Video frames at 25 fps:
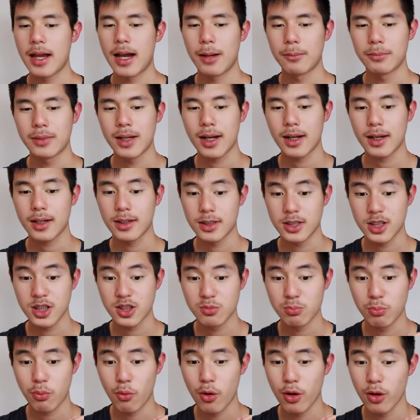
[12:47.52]
I'm not gonna
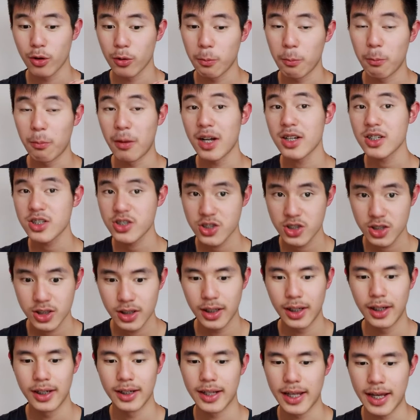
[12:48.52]
spoil much
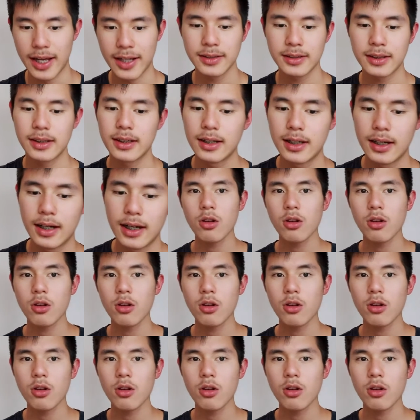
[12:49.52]
again.